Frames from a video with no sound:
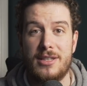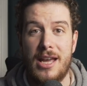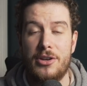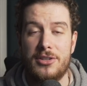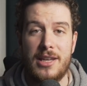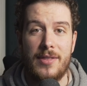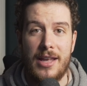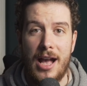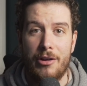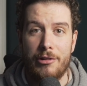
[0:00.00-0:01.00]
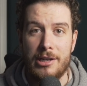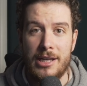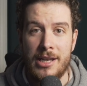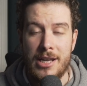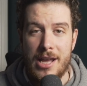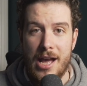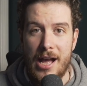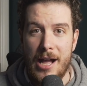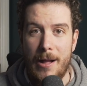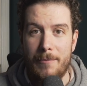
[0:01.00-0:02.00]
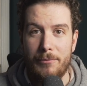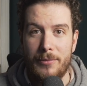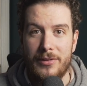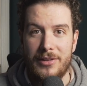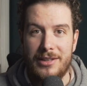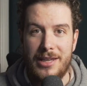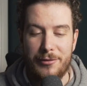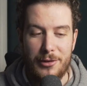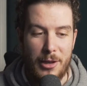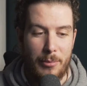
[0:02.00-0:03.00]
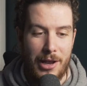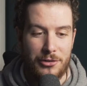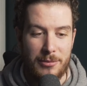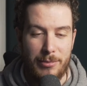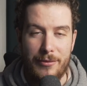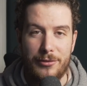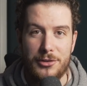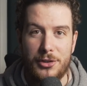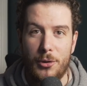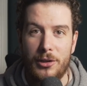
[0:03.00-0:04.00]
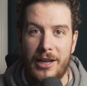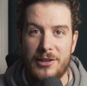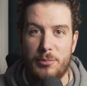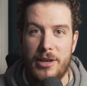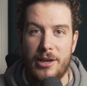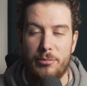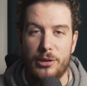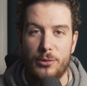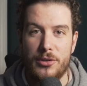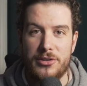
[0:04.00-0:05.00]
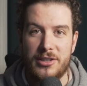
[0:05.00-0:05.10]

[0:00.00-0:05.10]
I understand the irony, given that Patrick Bamford's goal against Peterborough was